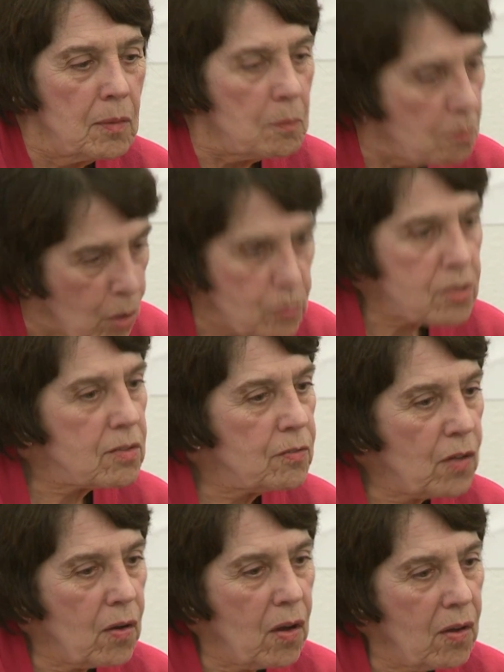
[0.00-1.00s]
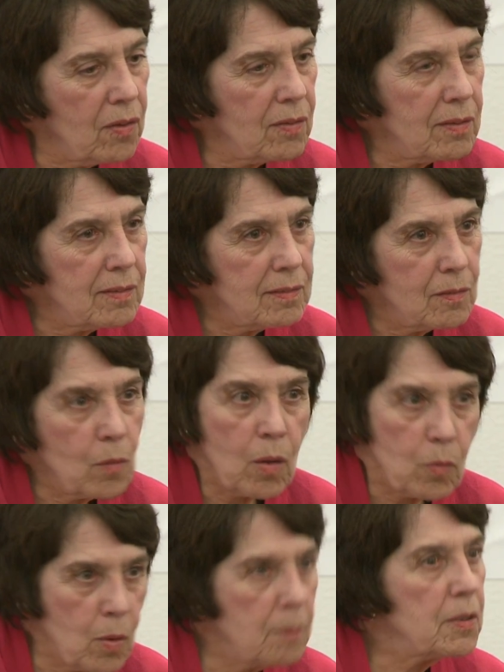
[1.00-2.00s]
most of all,
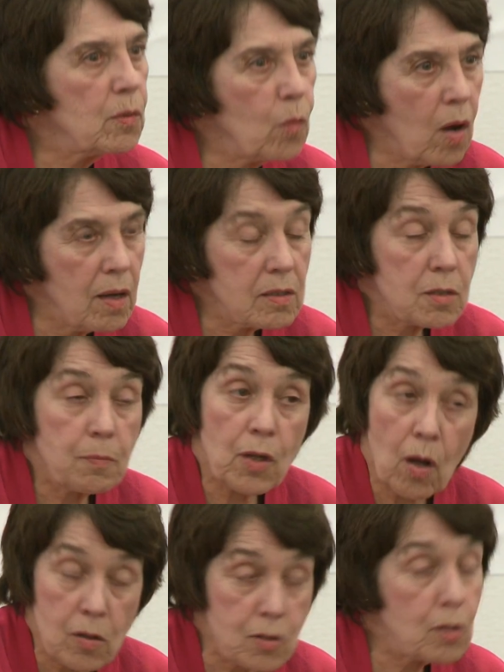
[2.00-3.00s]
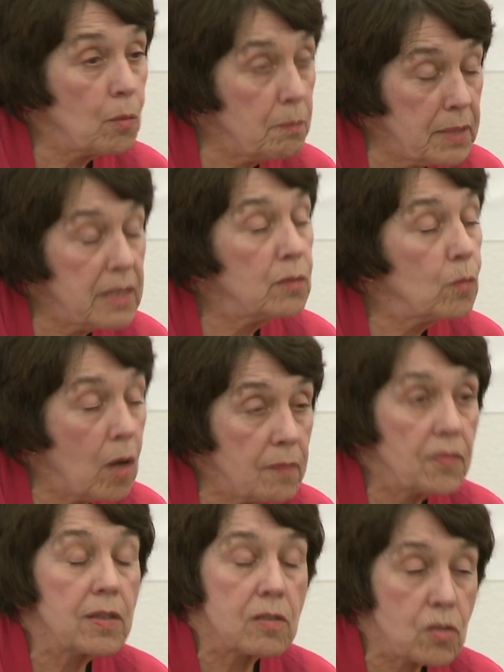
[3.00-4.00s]
what woman wants, but also men
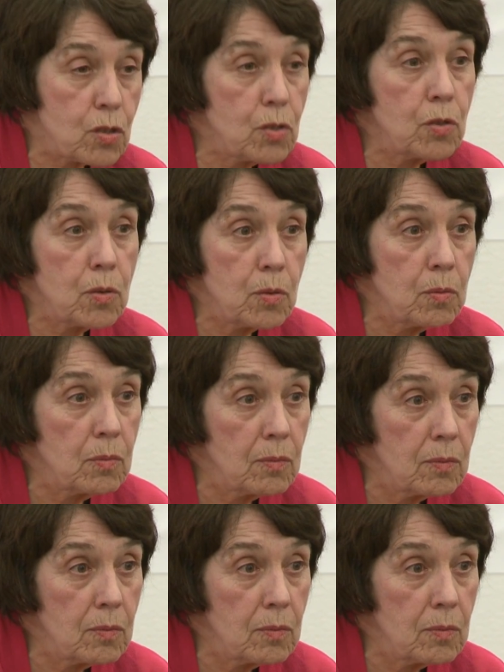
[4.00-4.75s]
want this too,